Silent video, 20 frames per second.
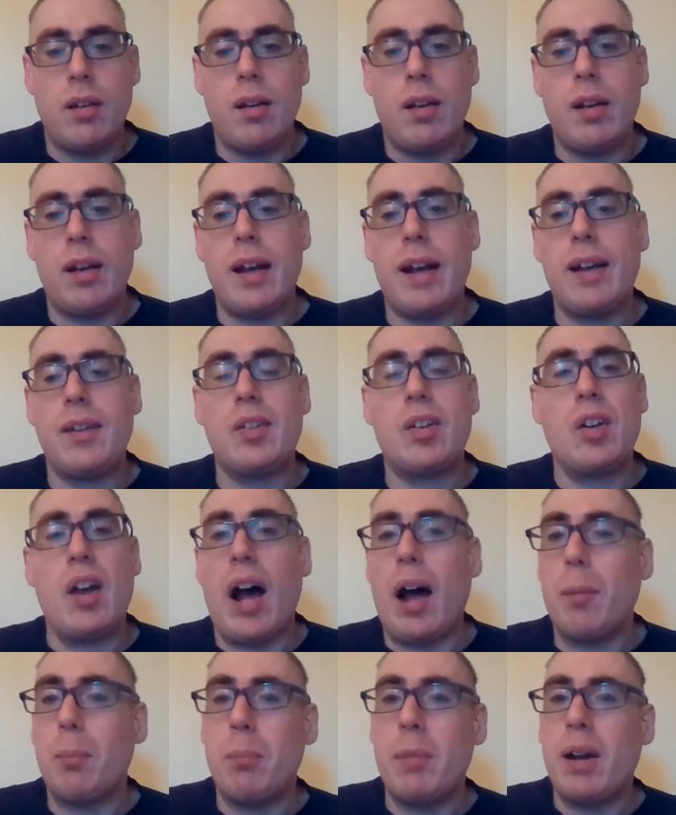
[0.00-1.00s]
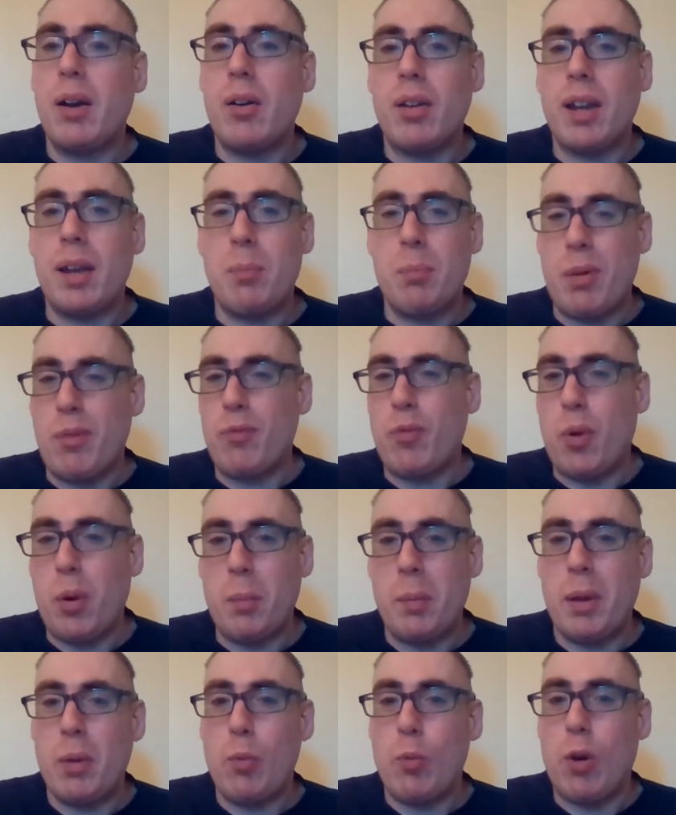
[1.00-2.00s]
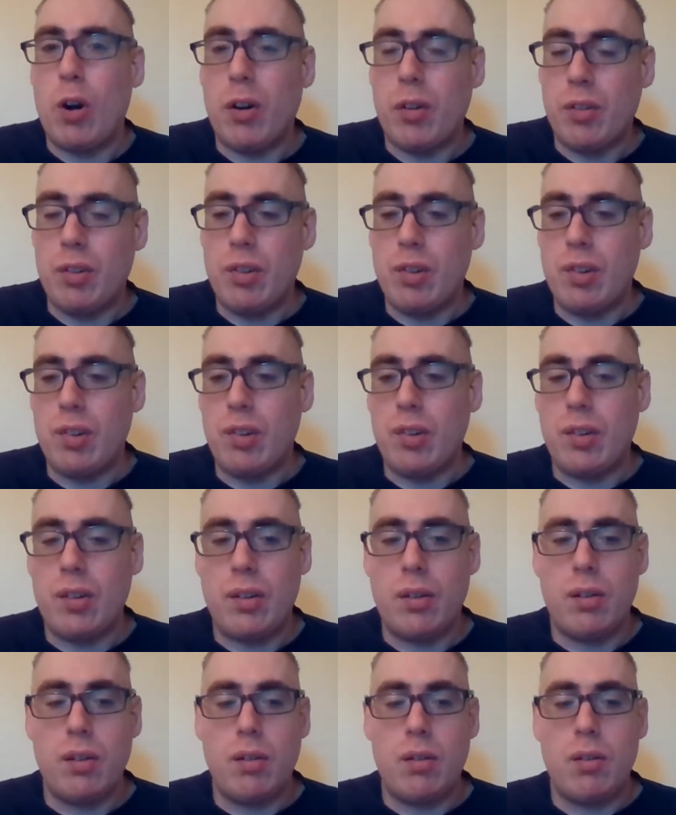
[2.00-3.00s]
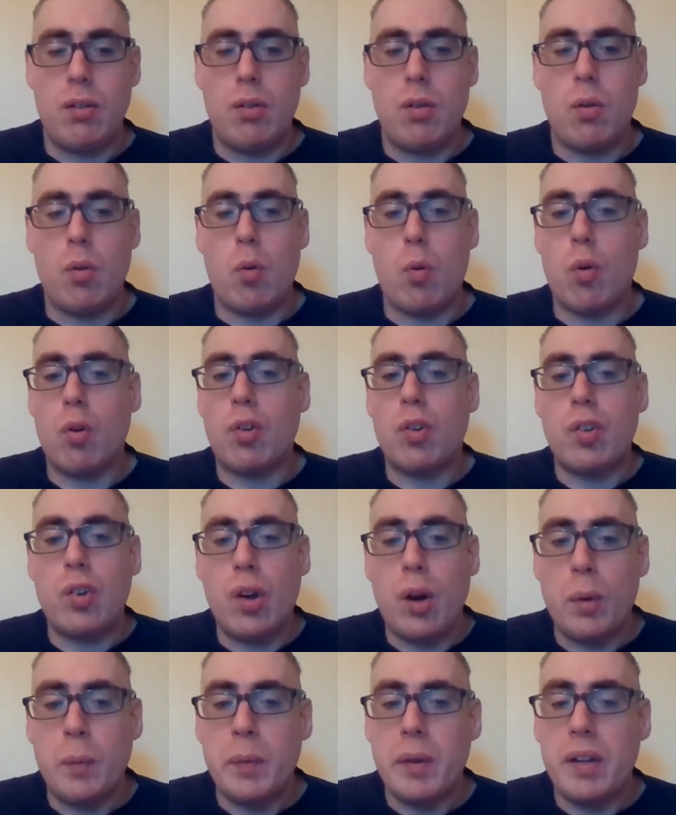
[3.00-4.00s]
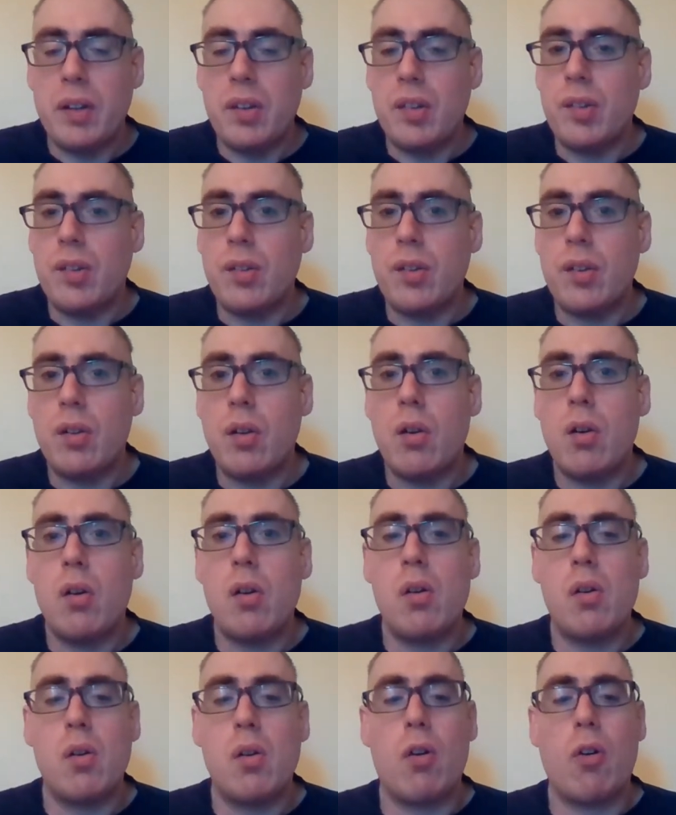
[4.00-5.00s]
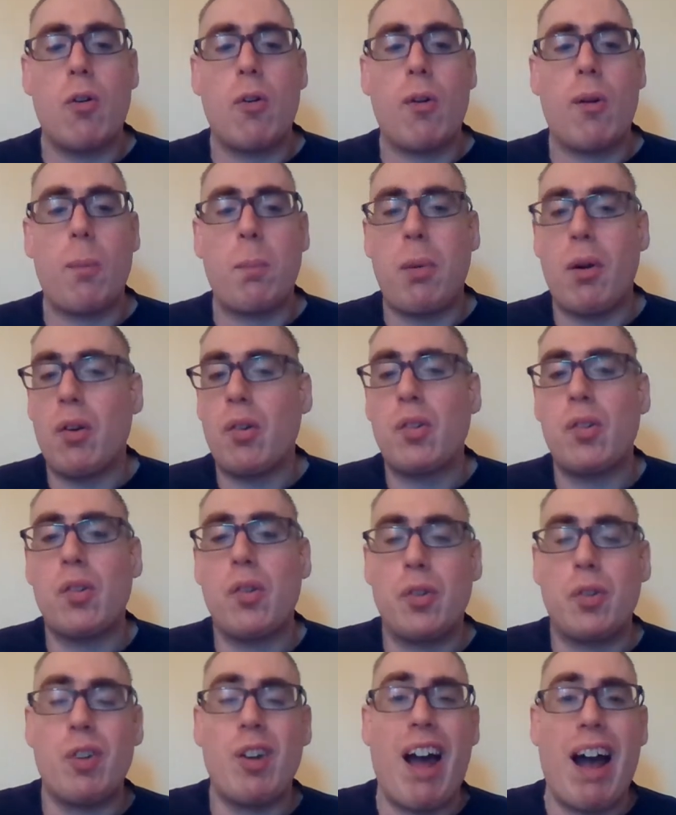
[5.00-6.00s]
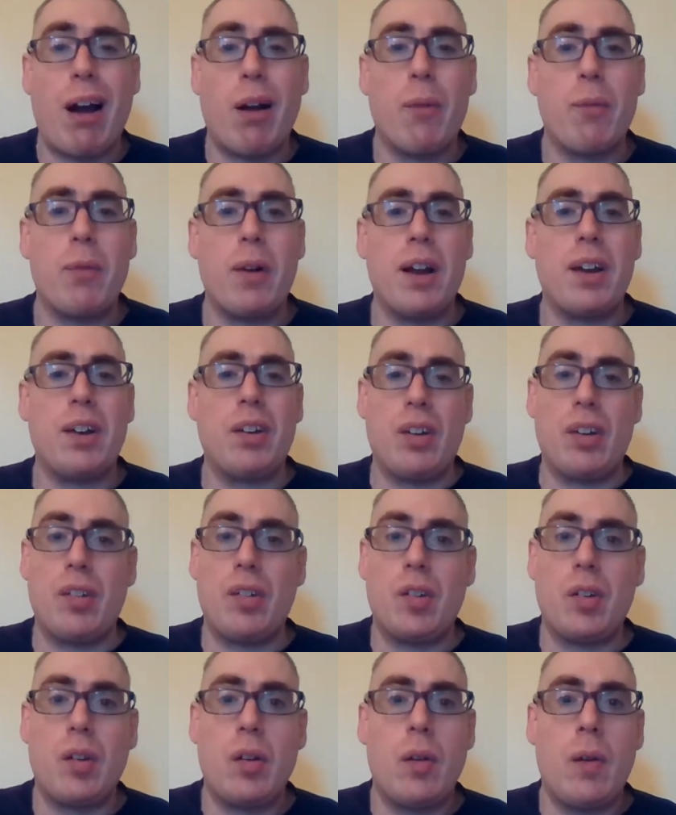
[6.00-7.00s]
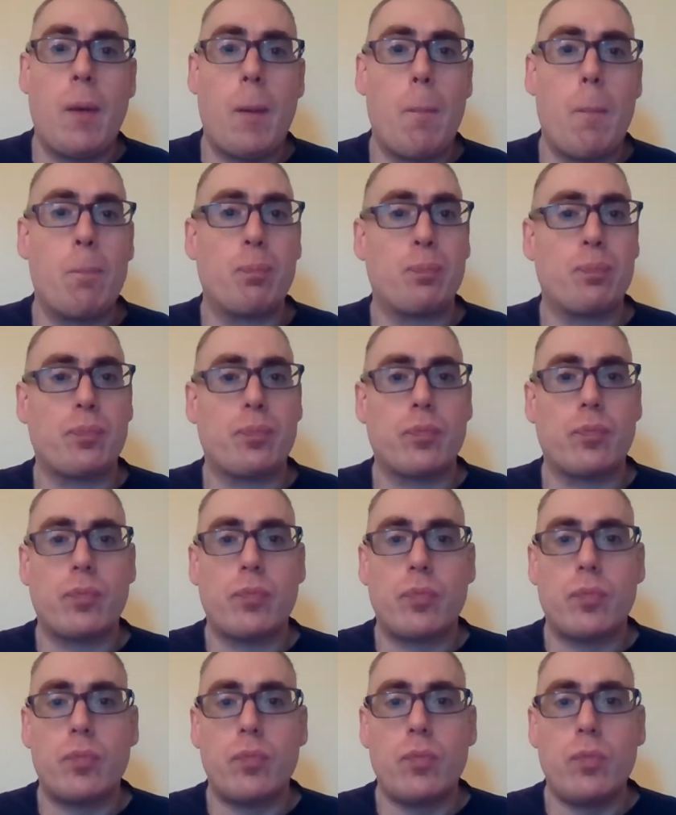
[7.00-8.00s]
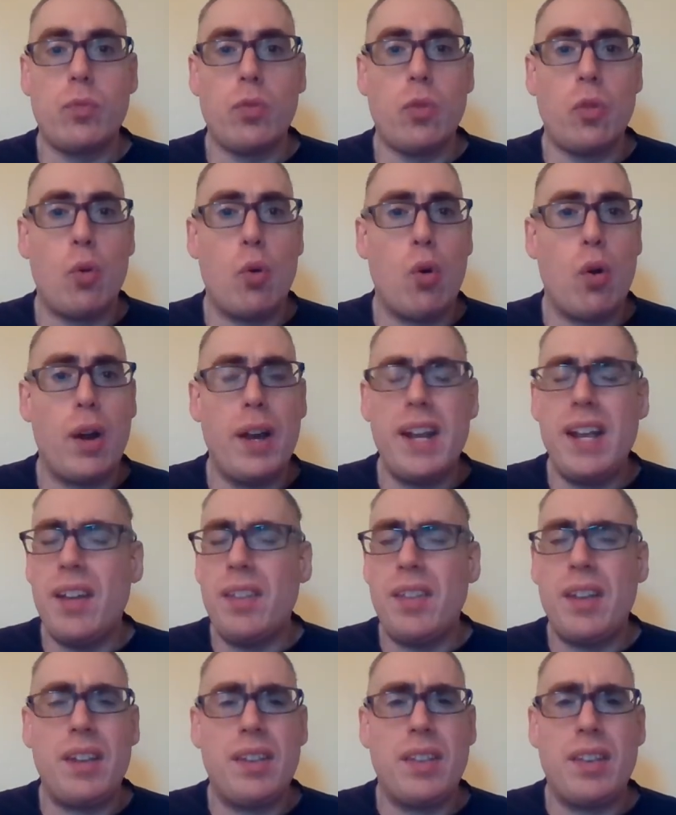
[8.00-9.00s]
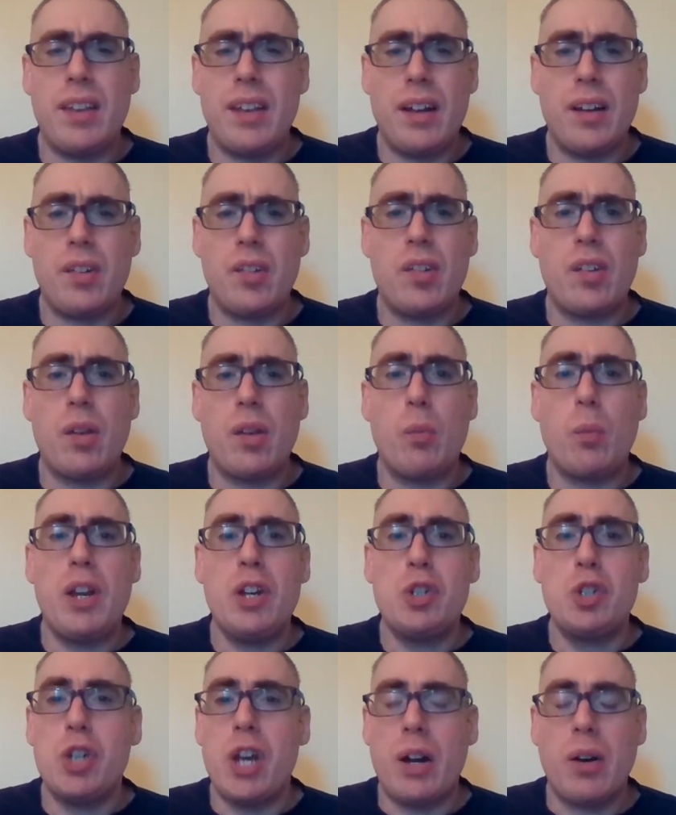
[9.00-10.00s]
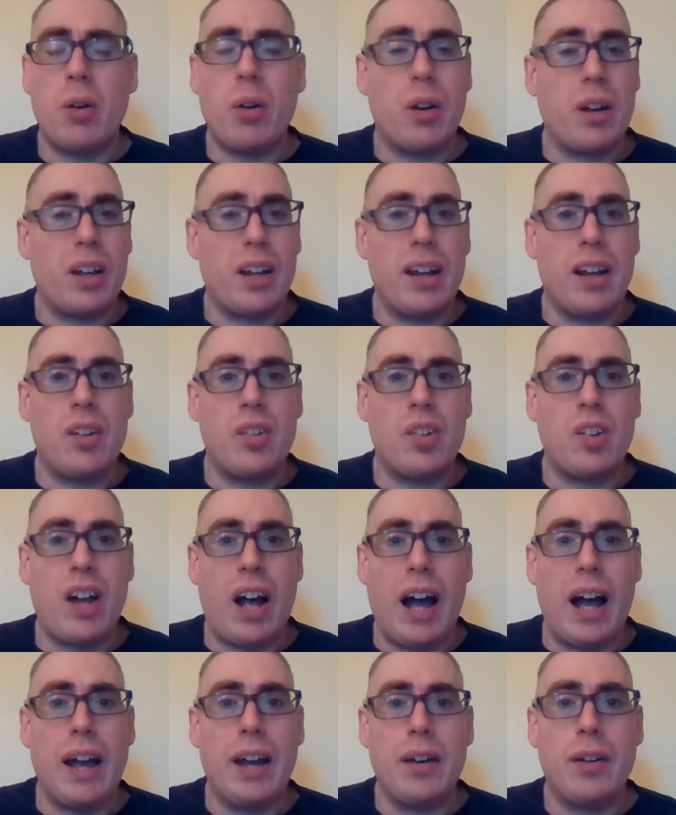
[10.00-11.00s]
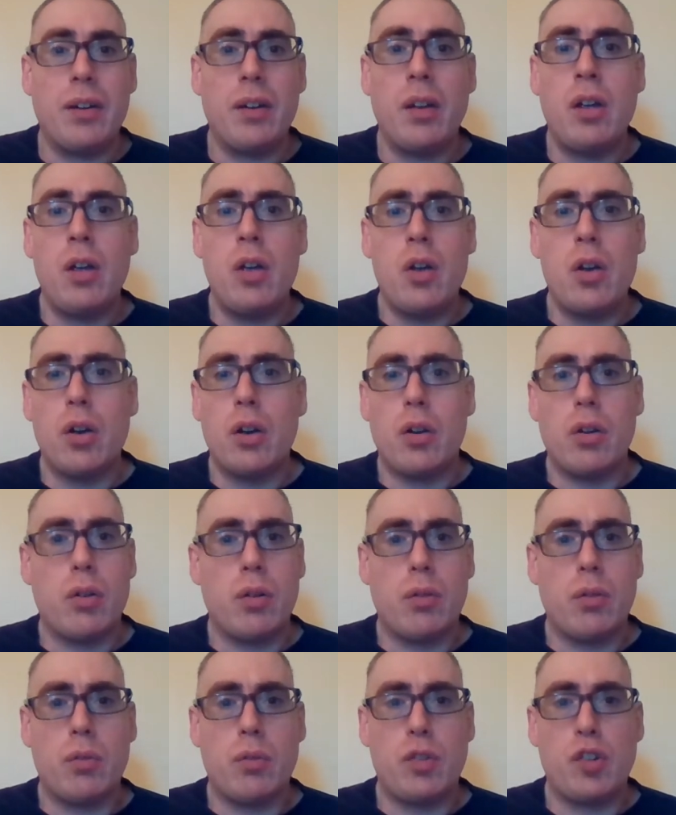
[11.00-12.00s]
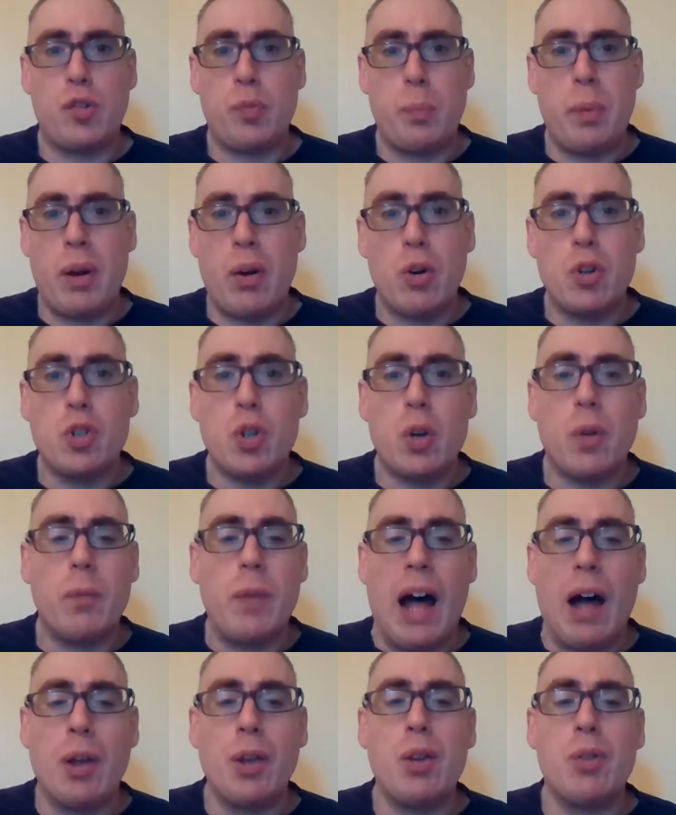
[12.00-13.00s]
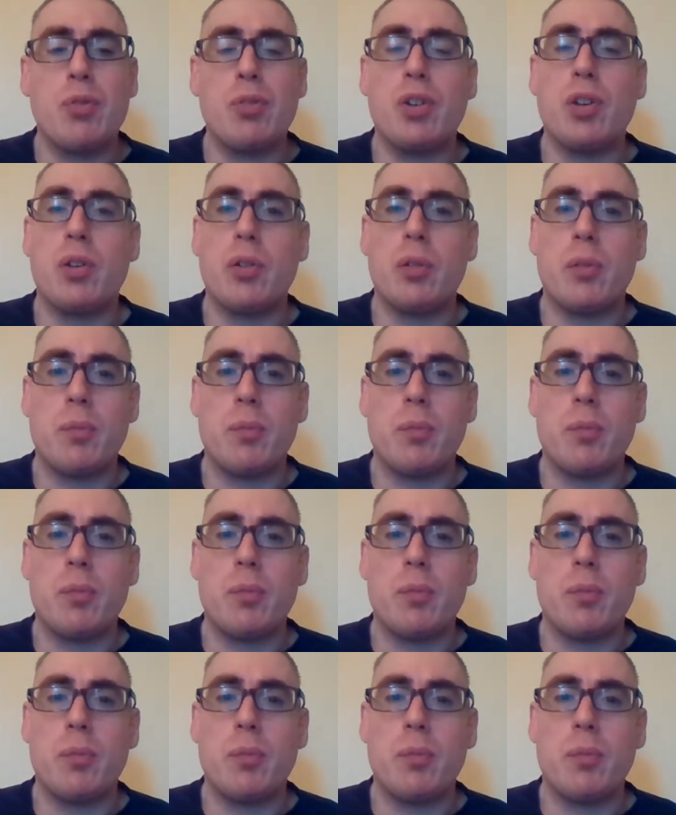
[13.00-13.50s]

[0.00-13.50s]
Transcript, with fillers: It's not merely performing works or service or personal sacrifices or any of the things that we generally assign spiritual value to.